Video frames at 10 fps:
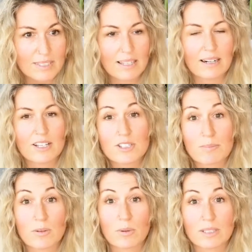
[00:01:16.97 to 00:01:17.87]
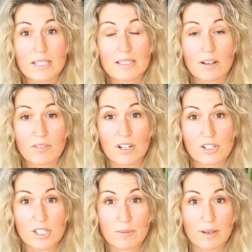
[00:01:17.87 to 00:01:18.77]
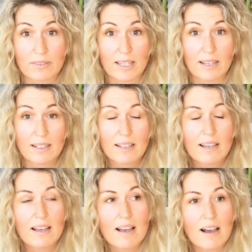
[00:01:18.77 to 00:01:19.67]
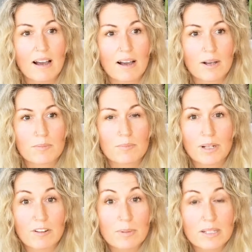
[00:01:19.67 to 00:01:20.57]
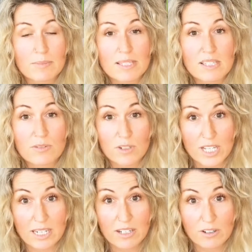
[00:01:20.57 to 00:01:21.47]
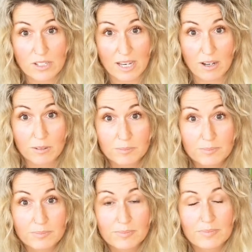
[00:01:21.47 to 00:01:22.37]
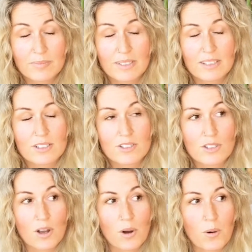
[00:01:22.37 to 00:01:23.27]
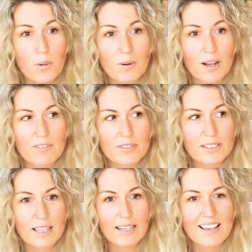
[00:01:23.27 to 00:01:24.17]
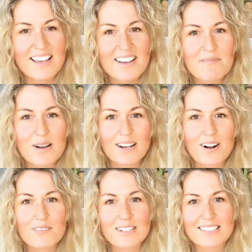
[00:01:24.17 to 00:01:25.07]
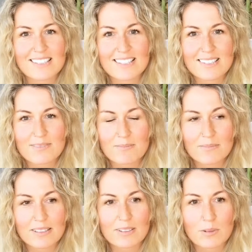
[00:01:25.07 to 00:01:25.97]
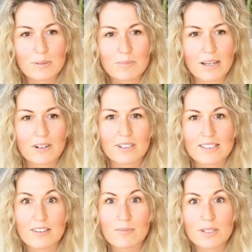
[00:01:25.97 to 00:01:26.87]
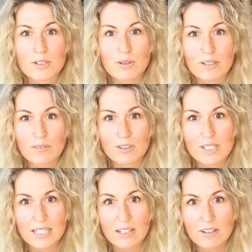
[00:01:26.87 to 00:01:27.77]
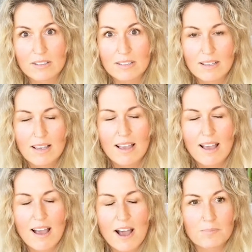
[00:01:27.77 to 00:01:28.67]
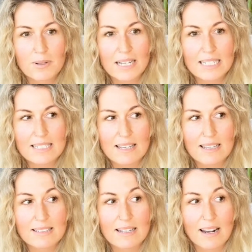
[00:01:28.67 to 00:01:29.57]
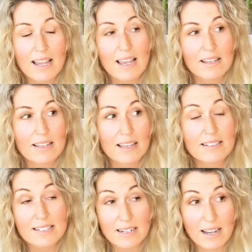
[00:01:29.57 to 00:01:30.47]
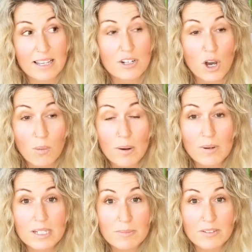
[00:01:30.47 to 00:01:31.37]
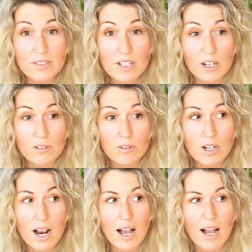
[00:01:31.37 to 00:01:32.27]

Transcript: And I used to be really self-conscious about that. But I've been in business for 10 years now. So I feel like my confidence is a little bit better because I've been doing it for 10 years. But did I know I wanted to be a photographer?